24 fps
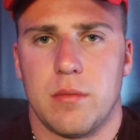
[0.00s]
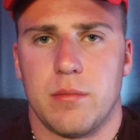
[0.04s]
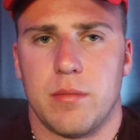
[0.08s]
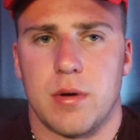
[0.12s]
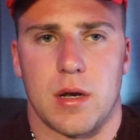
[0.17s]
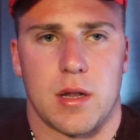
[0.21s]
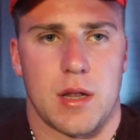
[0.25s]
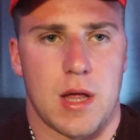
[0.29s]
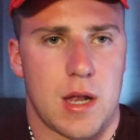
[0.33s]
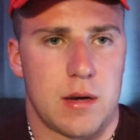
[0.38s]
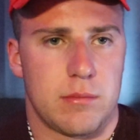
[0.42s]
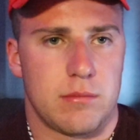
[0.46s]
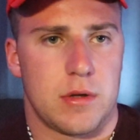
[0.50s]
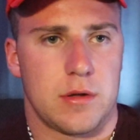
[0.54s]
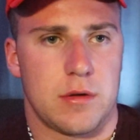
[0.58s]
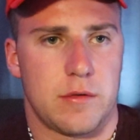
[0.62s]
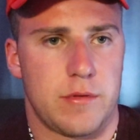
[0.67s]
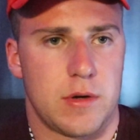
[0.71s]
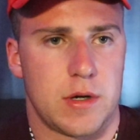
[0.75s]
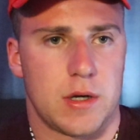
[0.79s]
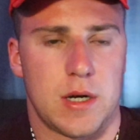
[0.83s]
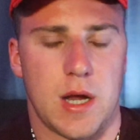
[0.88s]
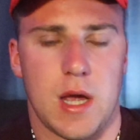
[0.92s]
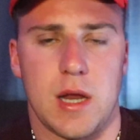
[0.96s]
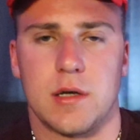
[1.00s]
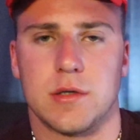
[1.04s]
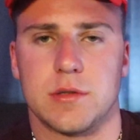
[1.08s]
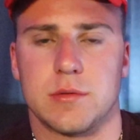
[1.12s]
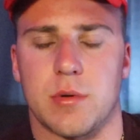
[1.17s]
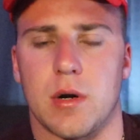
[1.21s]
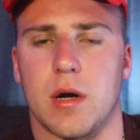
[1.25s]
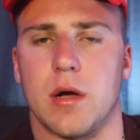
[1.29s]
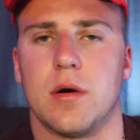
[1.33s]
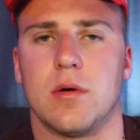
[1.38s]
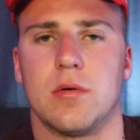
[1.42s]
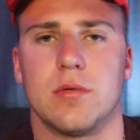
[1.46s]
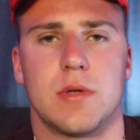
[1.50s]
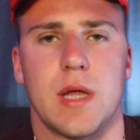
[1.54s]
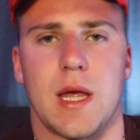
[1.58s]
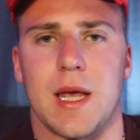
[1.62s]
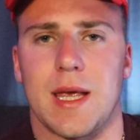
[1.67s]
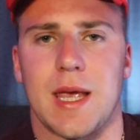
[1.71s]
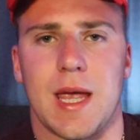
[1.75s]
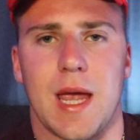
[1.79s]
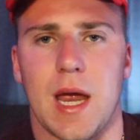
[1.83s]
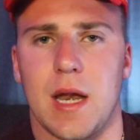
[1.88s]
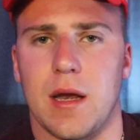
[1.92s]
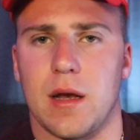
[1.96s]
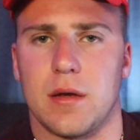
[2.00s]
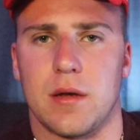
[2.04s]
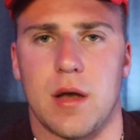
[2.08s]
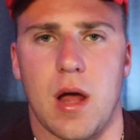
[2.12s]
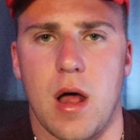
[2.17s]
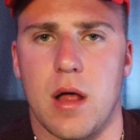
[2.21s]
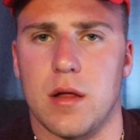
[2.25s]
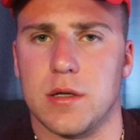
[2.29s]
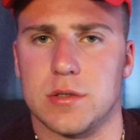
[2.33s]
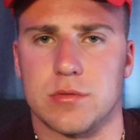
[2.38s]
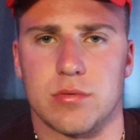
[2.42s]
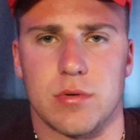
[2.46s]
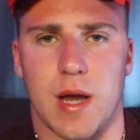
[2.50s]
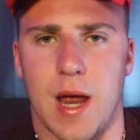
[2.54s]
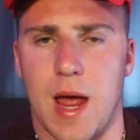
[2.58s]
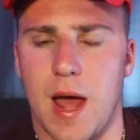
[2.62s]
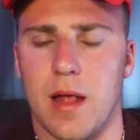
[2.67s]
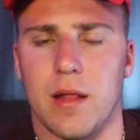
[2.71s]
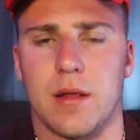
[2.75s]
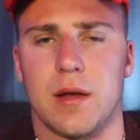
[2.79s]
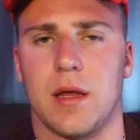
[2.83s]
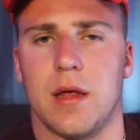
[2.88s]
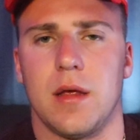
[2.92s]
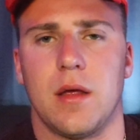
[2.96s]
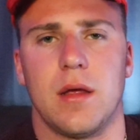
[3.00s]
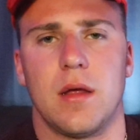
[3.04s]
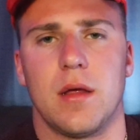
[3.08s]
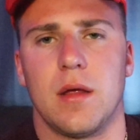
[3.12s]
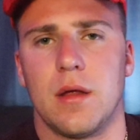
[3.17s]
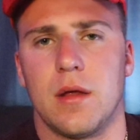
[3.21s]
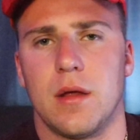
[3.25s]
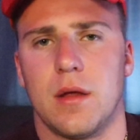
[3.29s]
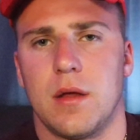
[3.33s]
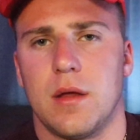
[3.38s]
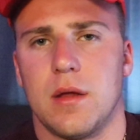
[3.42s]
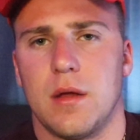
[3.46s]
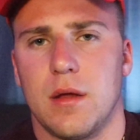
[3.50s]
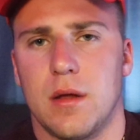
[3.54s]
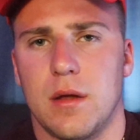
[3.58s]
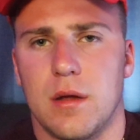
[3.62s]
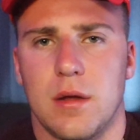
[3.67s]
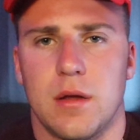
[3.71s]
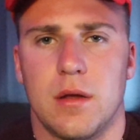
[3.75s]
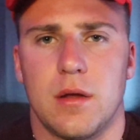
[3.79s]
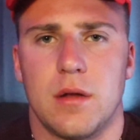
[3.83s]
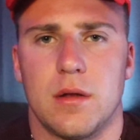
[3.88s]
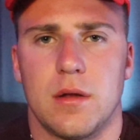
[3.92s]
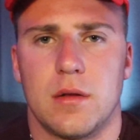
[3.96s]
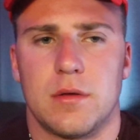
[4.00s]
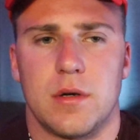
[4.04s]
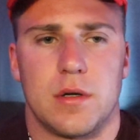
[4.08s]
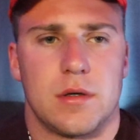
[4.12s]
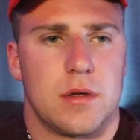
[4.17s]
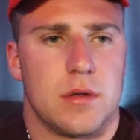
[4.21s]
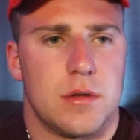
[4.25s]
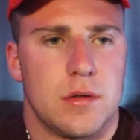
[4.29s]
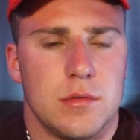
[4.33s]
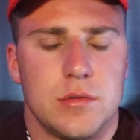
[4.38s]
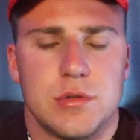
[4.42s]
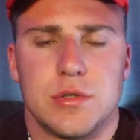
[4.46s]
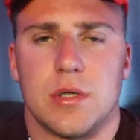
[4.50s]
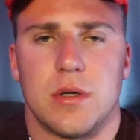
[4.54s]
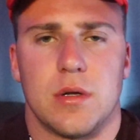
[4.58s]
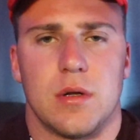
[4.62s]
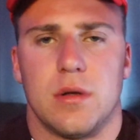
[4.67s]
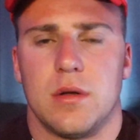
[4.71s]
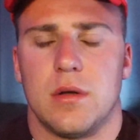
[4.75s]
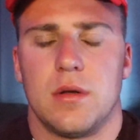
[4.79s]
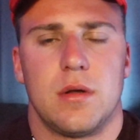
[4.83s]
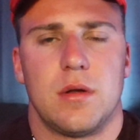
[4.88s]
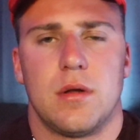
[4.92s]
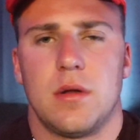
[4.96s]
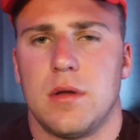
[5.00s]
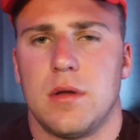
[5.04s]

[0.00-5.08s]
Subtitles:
But a lot of motherfucking haters, bro, they can't acknowledge reality. They're delusional.